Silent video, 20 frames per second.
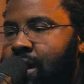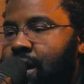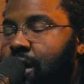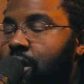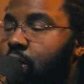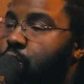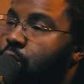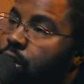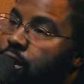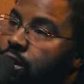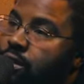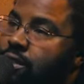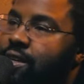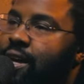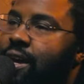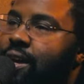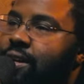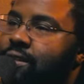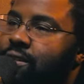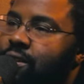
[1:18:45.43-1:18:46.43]
You could
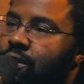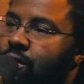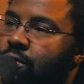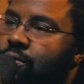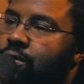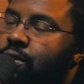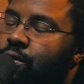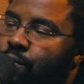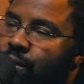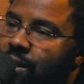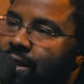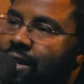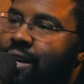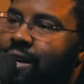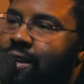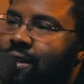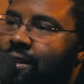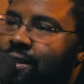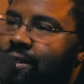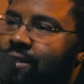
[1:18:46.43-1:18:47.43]
say, dude, you're
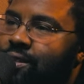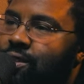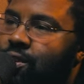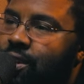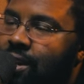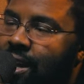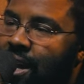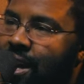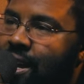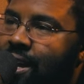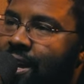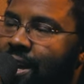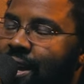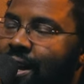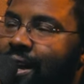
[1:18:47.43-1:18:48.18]
ridiculous. You're an idiot.